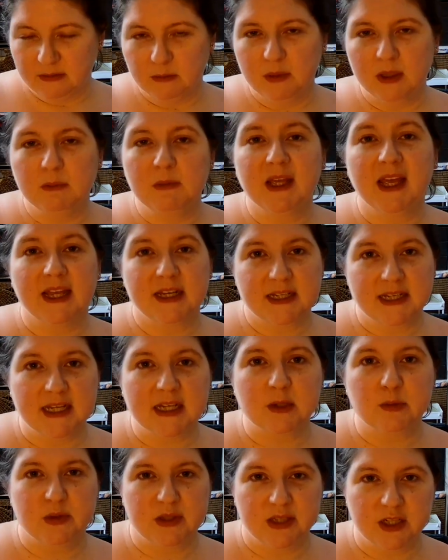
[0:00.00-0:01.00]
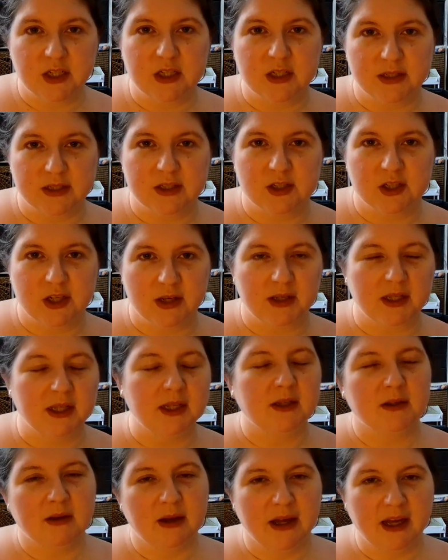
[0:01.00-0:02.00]
When we get to acquisitions, I'll show you.
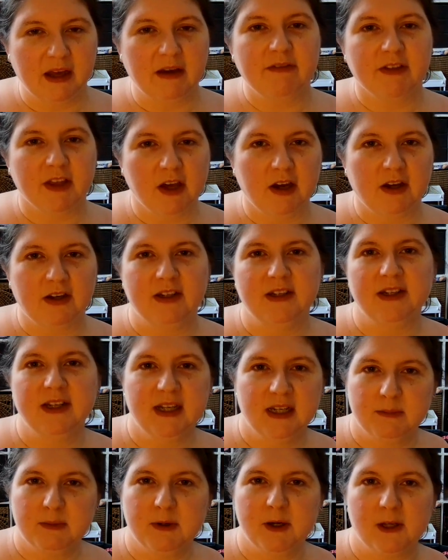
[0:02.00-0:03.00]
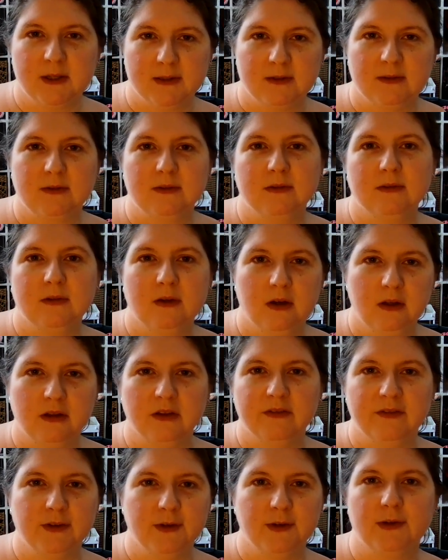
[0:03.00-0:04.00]
I have yarn in a parcel on
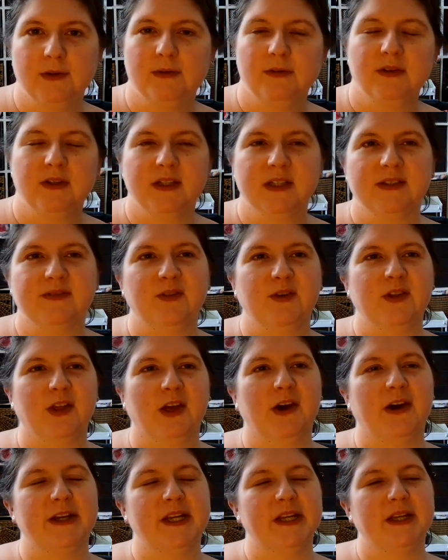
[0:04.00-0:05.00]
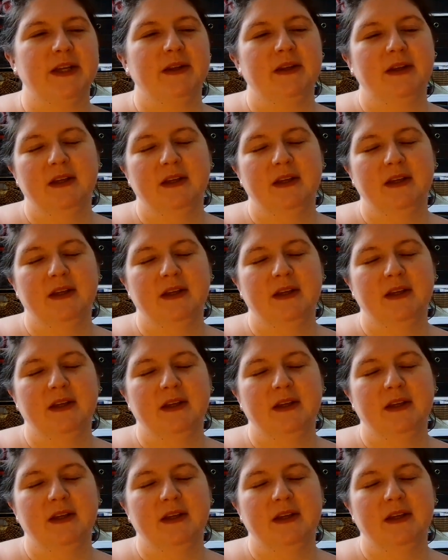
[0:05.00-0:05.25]
the floor that is for the cardigan.